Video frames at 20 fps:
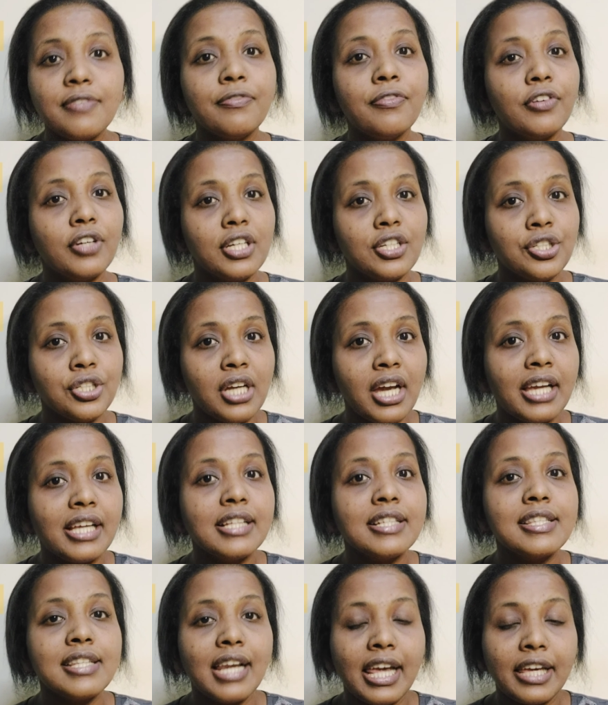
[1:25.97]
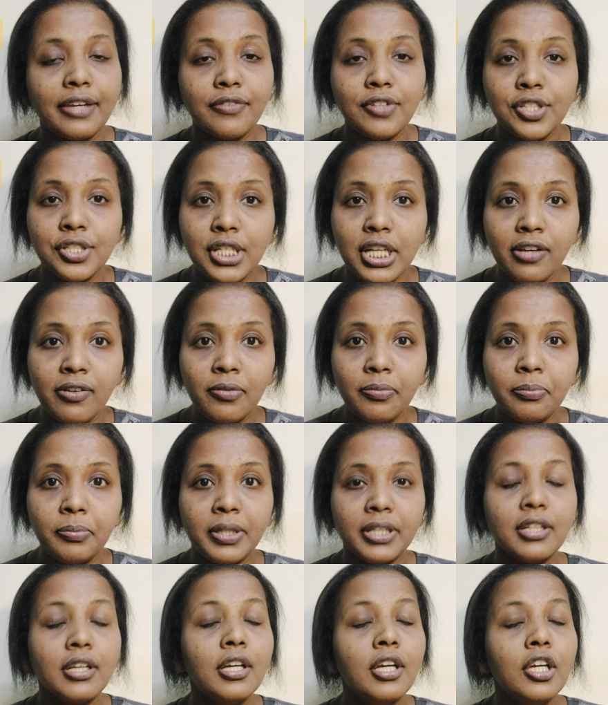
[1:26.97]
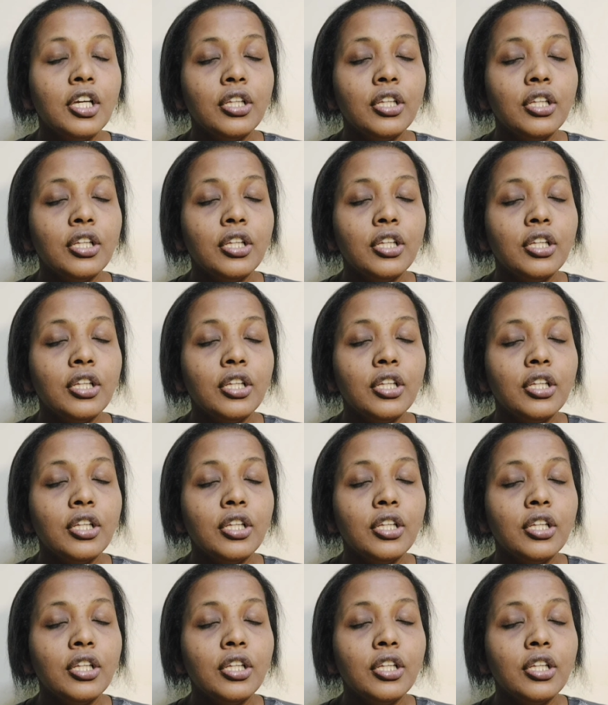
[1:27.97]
for a child's language development